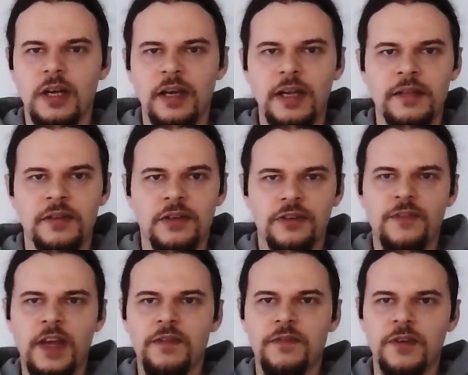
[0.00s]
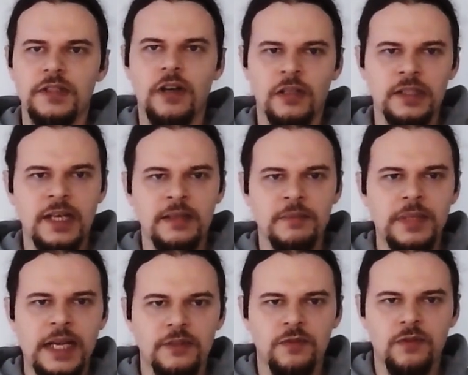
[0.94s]
in their favorite online
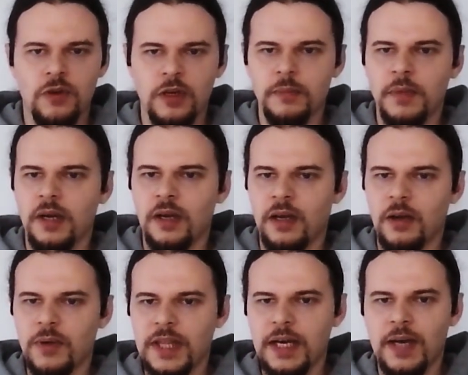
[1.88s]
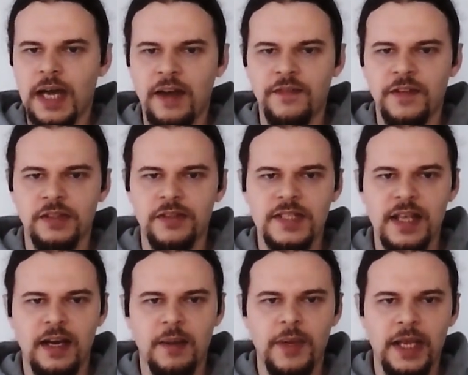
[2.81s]
platform without having to
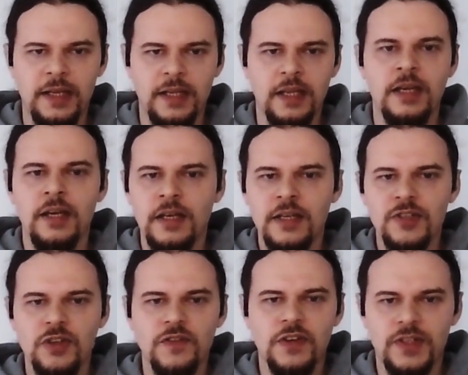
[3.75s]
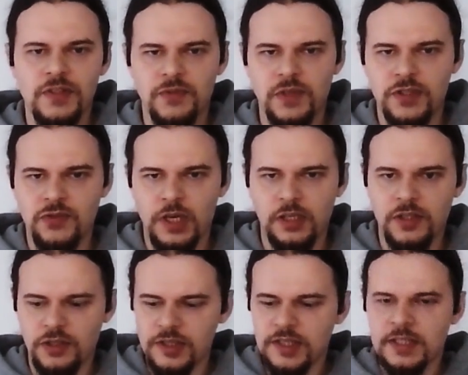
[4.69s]
set up any server
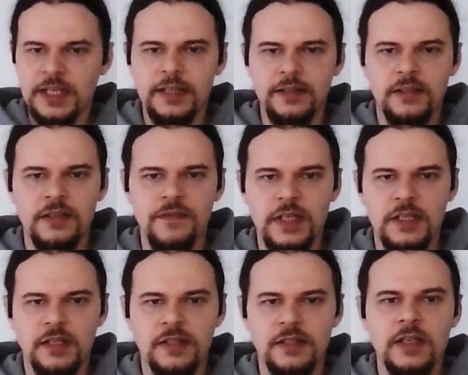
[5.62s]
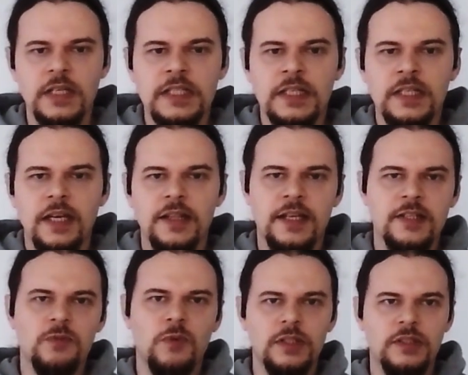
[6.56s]
infrastructure. Isn't that convenient? And
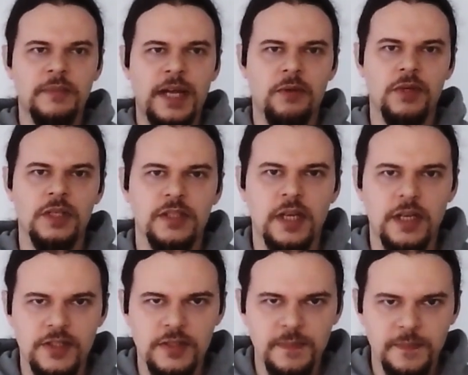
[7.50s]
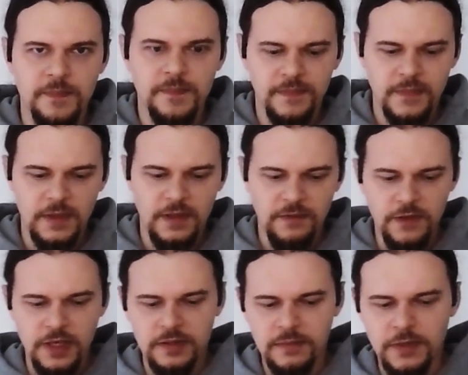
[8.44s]
that's what the malware does.
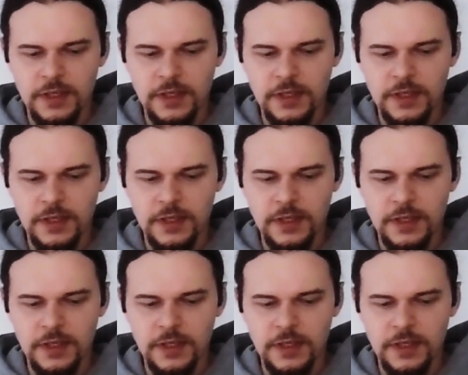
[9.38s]
Fun,